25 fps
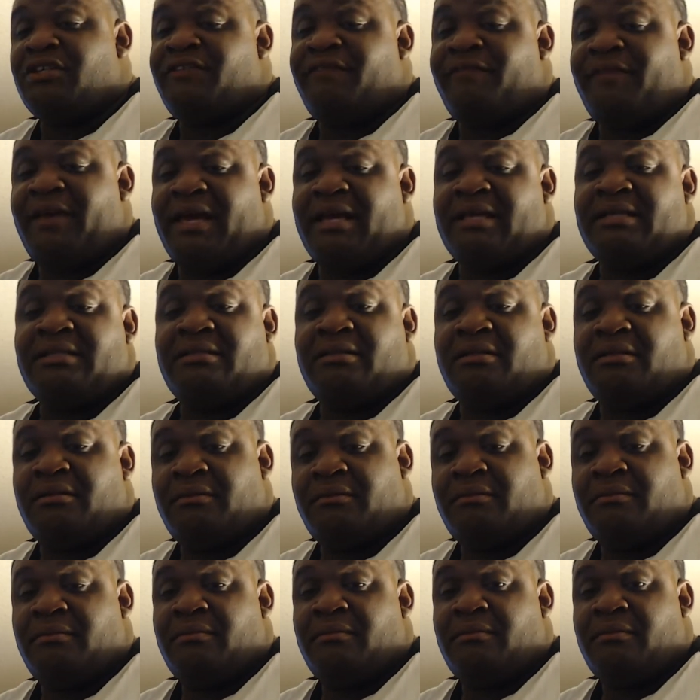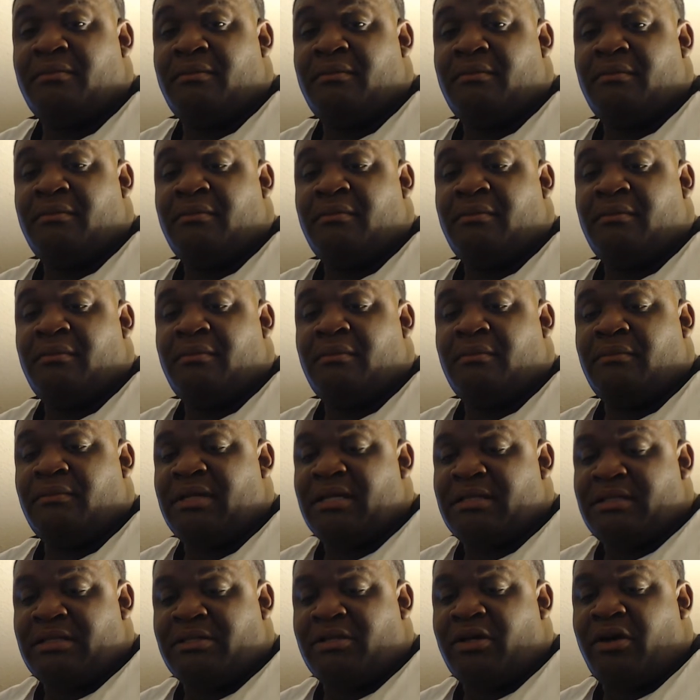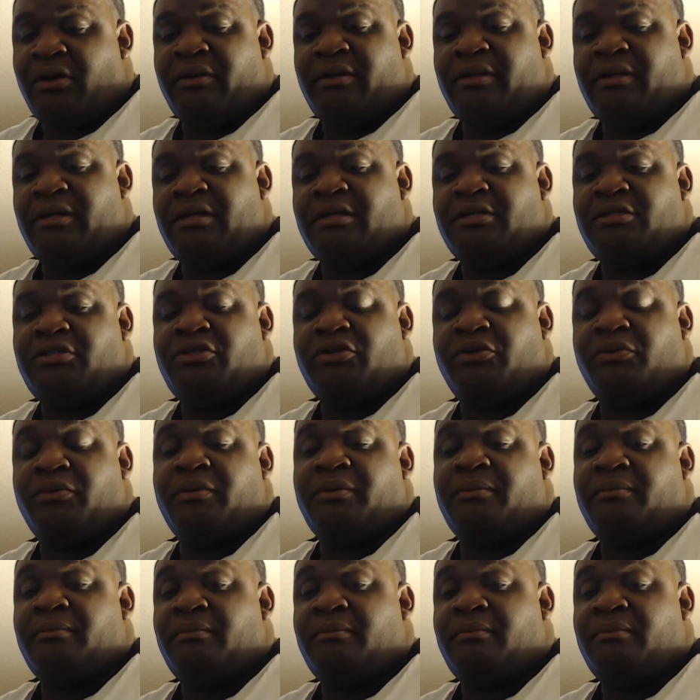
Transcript: fest. This is all it is to it.